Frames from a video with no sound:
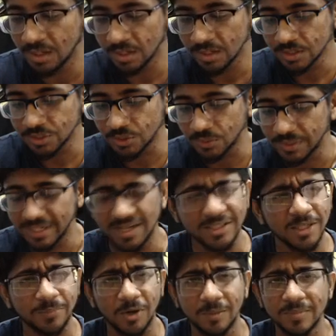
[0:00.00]
So in
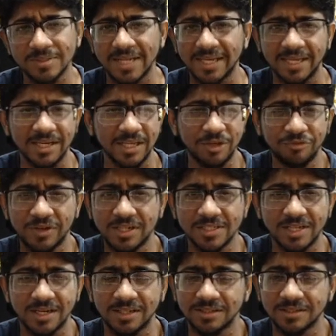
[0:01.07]
other problems, like in if else
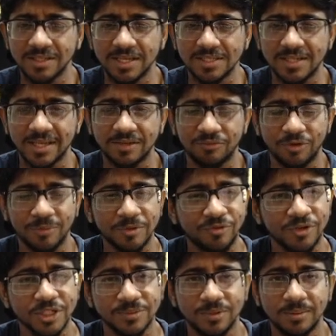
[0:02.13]
and other things, like from the
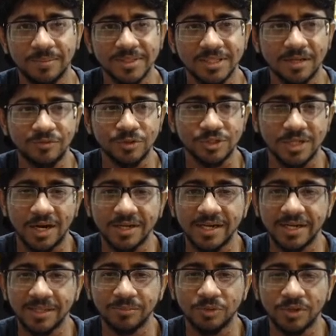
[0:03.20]
first problem itself, you start
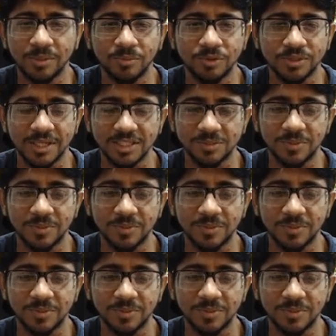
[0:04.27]
getting more and more things.